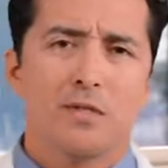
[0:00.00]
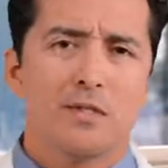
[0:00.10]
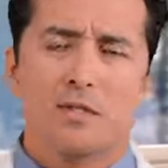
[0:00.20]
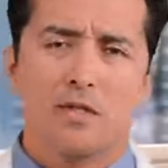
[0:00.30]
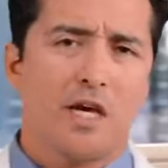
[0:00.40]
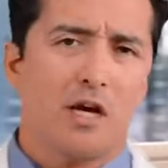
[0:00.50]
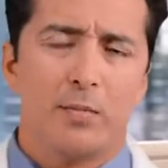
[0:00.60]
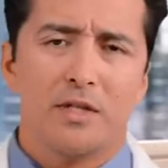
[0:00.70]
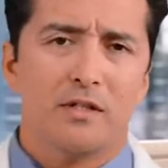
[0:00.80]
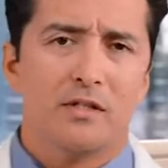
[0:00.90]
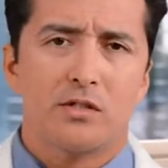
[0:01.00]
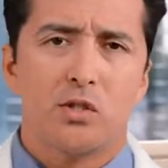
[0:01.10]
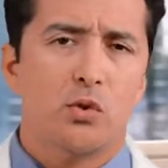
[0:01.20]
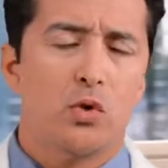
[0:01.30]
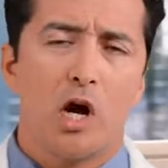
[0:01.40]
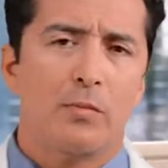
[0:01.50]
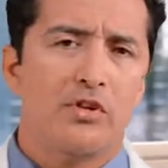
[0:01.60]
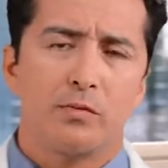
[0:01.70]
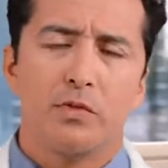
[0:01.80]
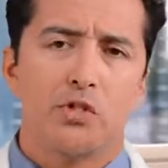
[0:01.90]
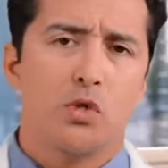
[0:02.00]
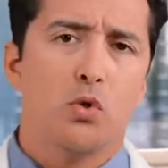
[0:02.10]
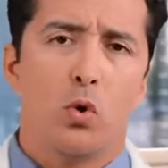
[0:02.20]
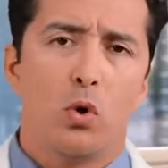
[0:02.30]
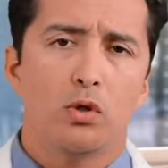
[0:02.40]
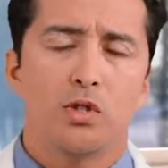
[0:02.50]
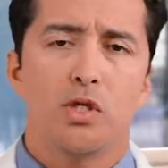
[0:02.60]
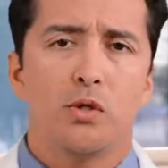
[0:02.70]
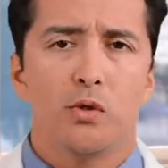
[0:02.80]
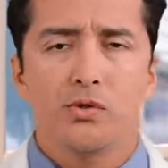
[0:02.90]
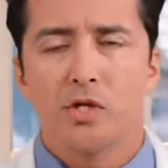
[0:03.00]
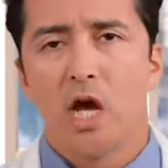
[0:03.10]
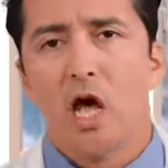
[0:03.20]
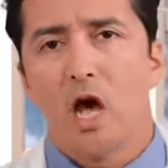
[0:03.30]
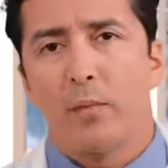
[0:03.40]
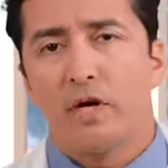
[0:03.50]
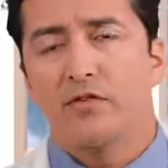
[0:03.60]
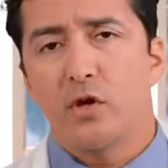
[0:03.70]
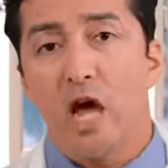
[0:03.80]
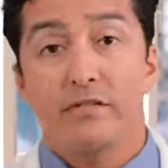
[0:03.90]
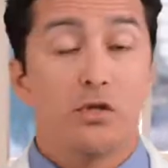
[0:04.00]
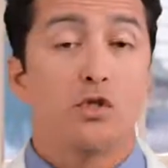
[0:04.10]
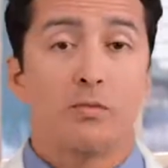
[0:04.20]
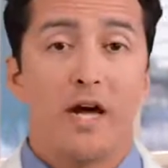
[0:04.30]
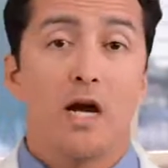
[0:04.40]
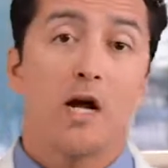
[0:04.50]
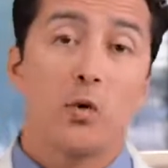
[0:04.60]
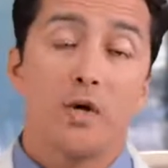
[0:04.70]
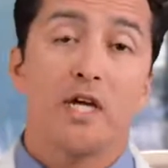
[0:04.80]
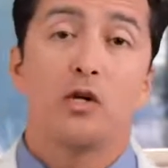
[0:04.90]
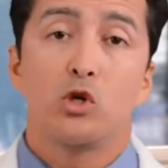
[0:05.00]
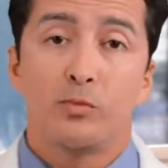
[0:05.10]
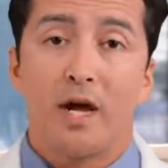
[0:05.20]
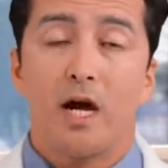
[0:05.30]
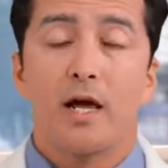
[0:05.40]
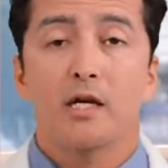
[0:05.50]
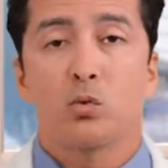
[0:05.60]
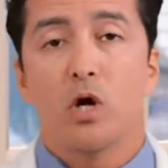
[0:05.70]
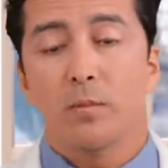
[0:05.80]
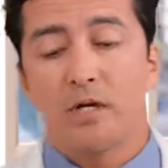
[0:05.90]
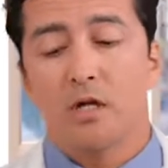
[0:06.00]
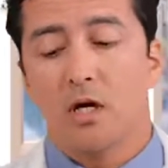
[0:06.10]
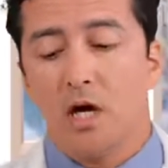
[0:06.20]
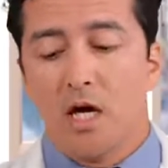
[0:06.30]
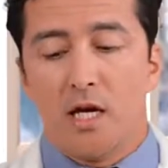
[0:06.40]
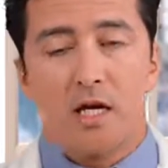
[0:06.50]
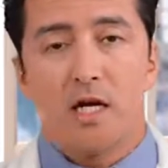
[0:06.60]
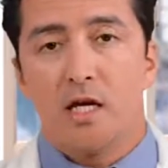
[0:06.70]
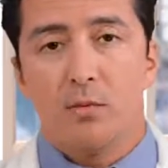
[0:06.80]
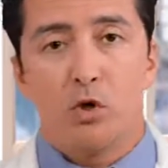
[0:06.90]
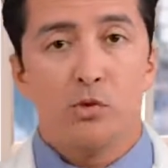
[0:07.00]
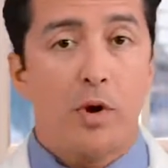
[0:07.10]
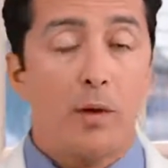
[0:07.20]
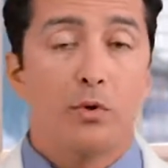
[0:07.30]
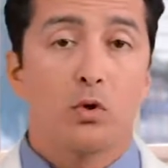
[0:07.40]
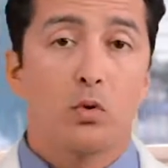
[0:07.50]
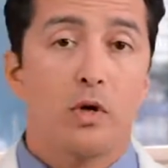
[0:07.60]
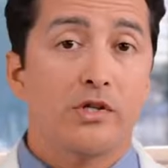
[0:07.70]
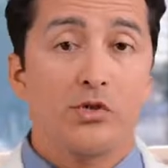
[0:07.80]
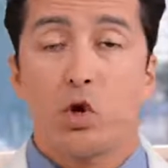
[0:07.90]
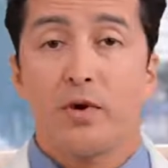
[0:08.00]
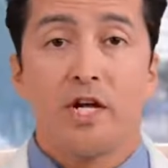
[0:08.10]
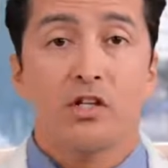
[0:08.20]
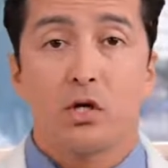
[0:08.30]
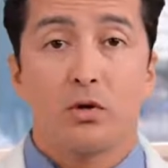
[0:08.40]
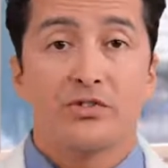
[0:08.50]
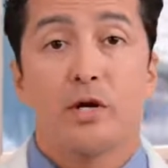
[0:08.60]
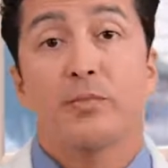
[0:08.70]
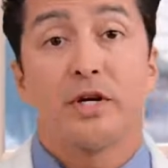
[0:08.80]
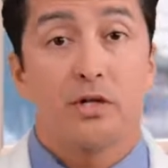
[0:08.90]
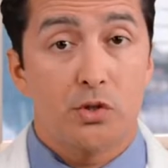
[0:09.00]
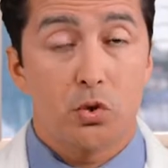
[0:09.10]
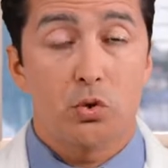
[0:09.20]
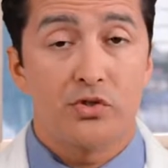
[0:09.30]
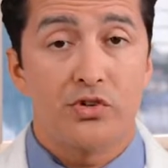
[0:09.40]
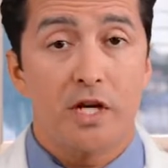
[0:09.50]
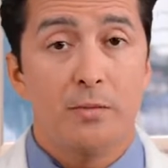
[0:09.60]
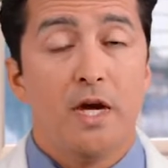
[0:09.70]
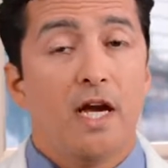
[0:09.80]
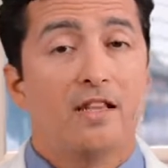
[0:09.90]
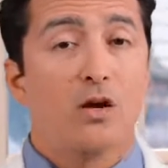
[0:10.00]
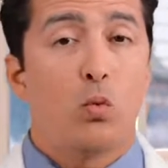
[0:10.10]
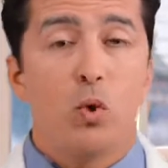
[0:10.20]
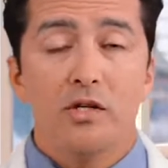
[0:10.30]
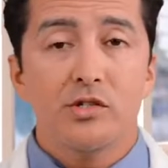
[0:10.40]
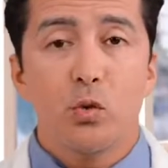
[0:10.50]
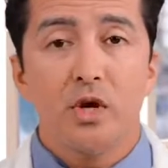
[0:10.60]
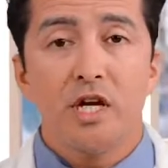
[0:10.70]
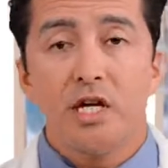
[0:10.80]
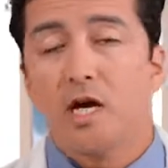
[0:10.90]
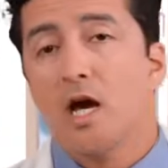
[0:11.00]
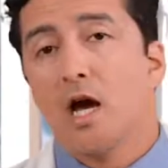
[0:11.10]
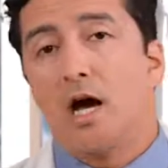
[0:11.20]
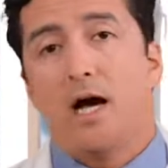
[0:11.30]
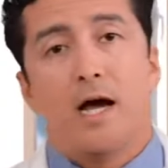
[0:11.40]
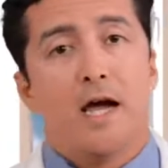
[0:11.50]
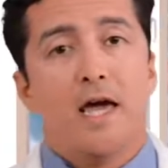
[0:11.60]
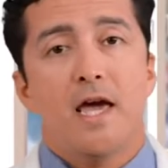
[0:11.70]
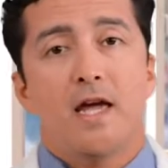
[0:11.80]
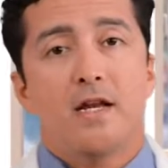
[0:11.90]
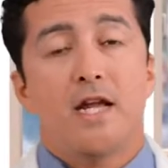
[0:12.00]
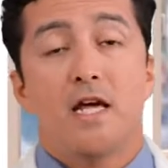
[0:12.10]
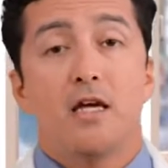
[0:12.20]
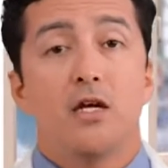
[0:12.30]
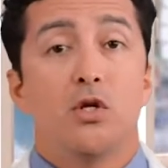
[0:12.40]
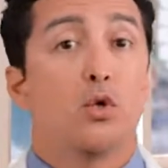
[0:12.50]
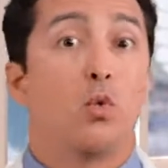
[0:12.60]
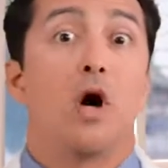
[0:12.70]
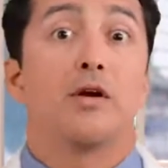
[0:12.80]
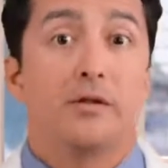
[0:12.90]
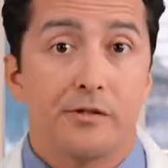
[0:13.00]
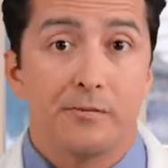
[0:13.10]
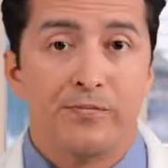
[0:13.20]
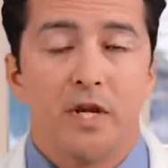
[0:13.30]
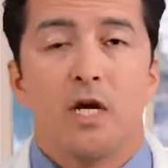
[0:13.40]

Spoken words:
was there, but this is too cumbersome, it's too old to use. But if you have to use Byada, we can use Byada as well. But again, the most popular ones nowadays are Ozempic and Trulicity. And they're once a week, and they do the wonders.